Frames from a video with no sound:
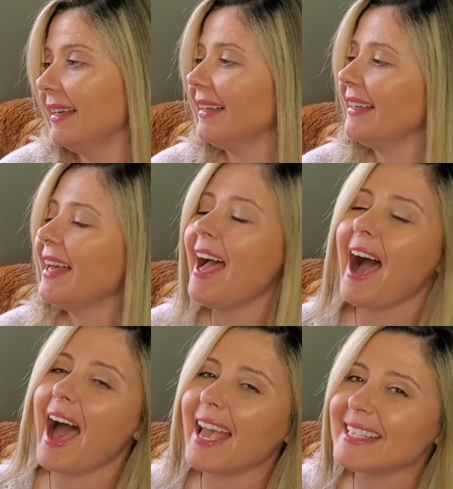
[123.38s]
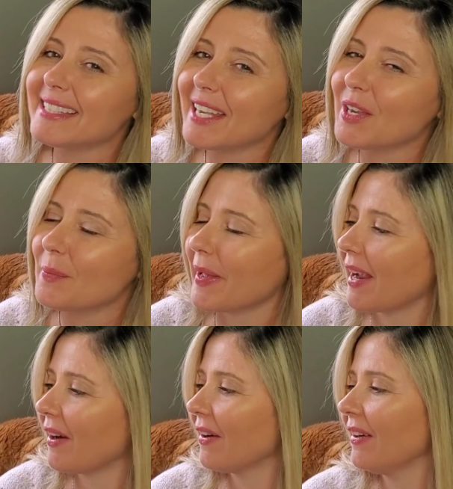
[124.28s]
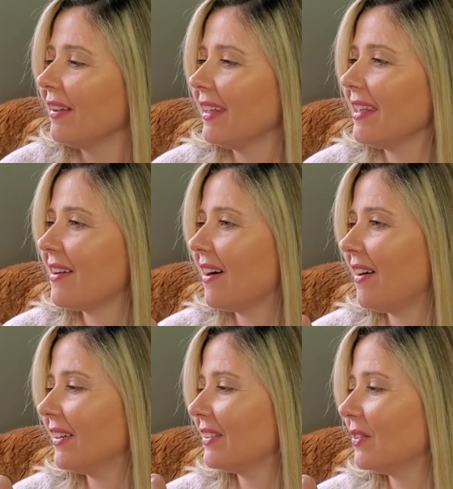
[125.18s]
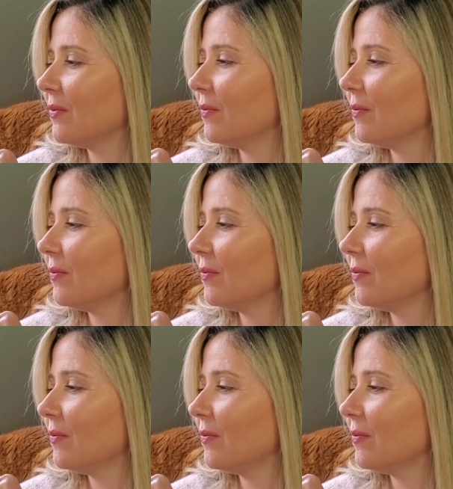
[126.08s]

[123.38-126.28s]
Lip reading: "I see you, Bear," he called.